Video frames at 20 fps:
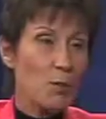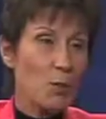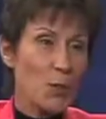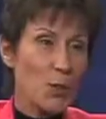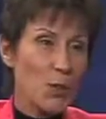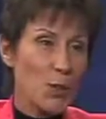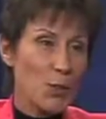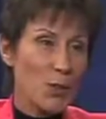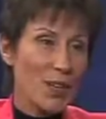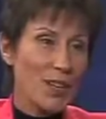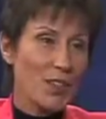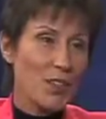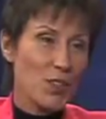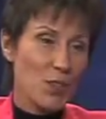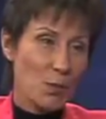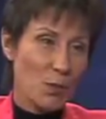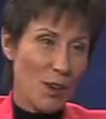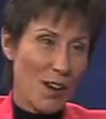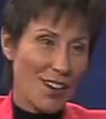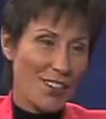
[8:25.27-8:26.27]
mood swings,
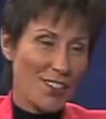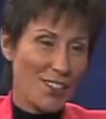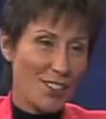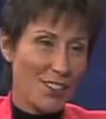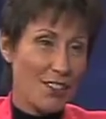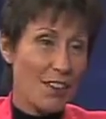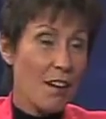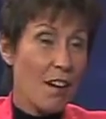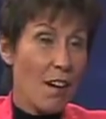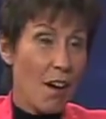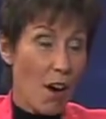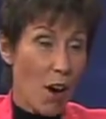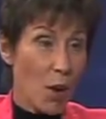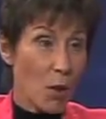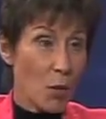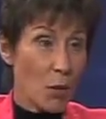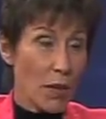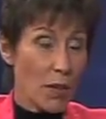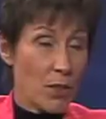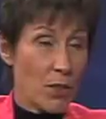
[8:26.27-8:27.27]
depression,
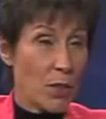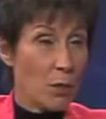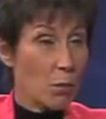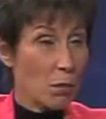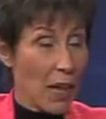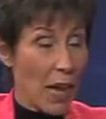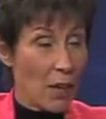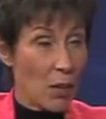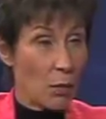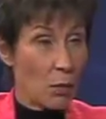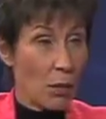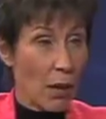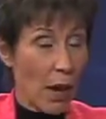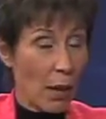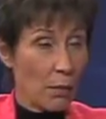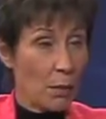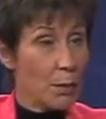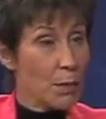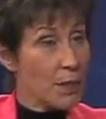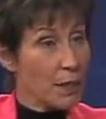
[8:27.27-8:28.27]
heart racing, bladder
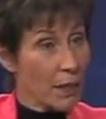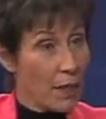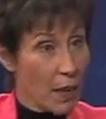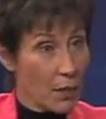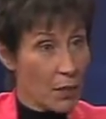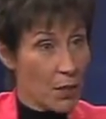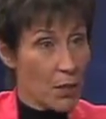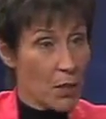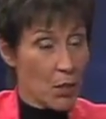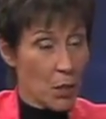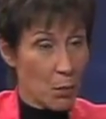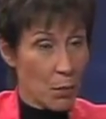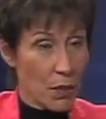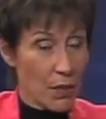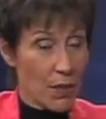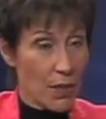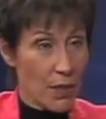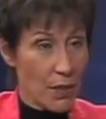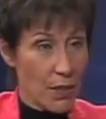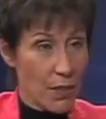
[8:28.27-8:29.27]
problems, and gut
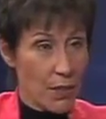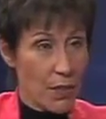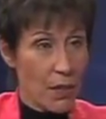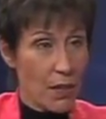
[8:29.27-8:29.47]
disturbances.